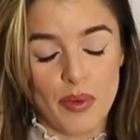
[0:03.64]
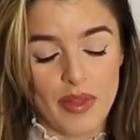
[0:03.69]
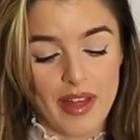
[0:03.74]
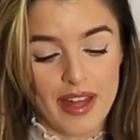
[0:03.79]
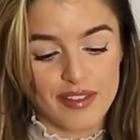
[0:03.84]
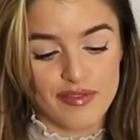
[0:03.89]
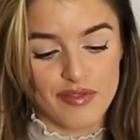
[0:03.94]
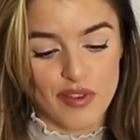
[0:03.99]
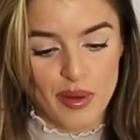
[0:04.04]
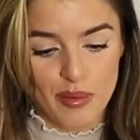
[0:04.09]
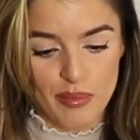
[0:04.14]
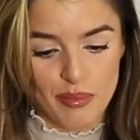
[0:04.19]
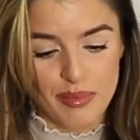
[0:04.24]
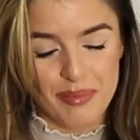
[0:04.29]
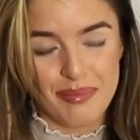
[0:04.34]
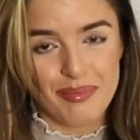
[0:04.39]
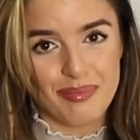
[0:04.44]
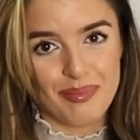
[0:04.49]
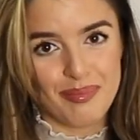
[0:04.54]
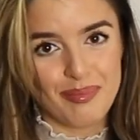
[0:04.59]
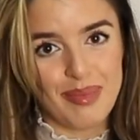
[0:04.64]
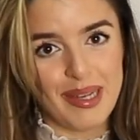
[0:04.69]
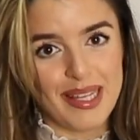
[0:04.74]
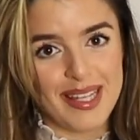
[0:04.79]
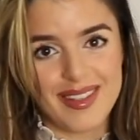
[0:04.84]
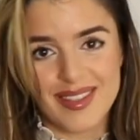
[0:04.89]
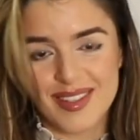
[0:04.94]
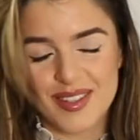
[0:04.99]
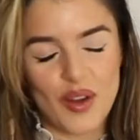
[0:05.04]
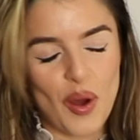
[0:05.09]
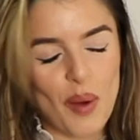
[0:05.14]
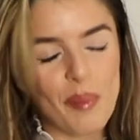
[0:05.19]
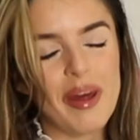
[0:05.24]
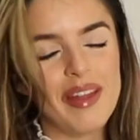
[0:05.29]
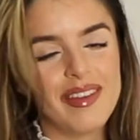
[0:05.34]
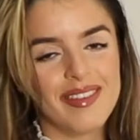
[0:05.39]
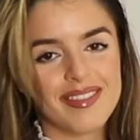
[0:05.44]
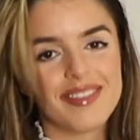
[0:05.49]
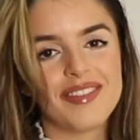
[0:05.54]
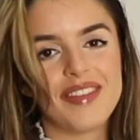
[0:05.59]
where that's from, please
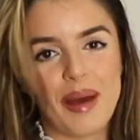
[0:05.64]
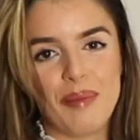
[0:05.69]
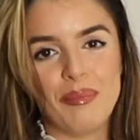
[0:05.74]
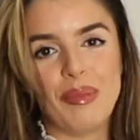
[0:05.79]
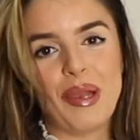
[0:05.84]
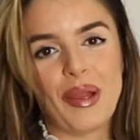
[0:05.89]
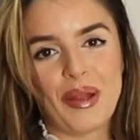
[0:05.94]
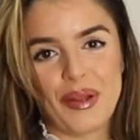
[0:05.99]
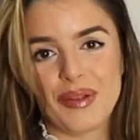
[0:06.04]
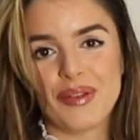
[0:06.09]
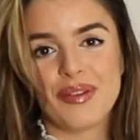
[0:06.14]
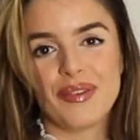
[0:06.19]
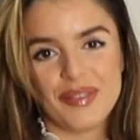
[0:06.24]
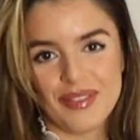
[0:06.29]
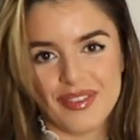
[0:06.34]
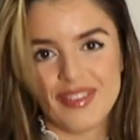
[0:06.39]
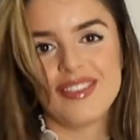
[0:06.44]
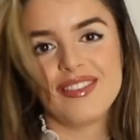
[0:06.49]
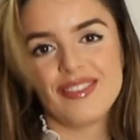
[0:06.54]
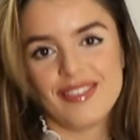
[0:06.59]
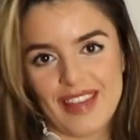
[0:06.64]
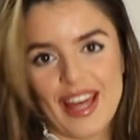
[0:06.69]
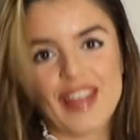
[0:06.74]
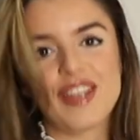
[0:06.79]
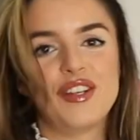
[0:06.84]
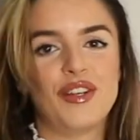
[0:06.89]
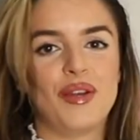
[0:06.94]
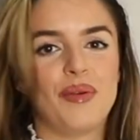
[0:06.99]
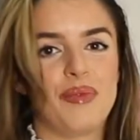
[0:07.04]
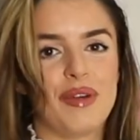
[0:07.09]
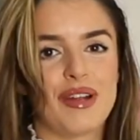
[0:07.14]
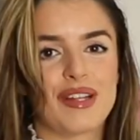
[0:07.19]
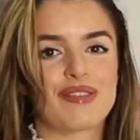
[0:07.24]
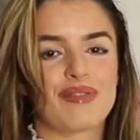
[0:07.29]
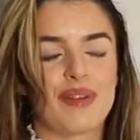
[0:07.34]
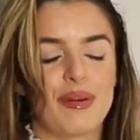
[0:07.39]
comment down below that you know where it's